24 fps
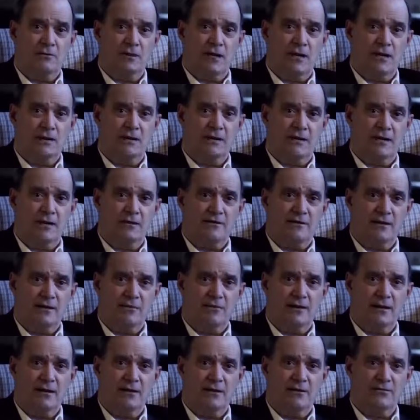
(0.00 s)
I get out there
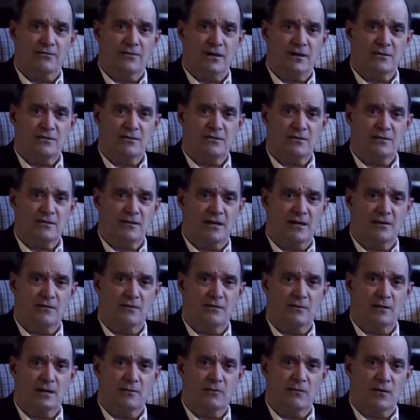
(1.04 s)
right in their face and say
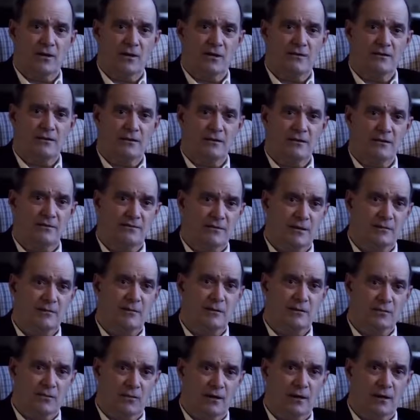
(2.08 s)
to them what I think of them and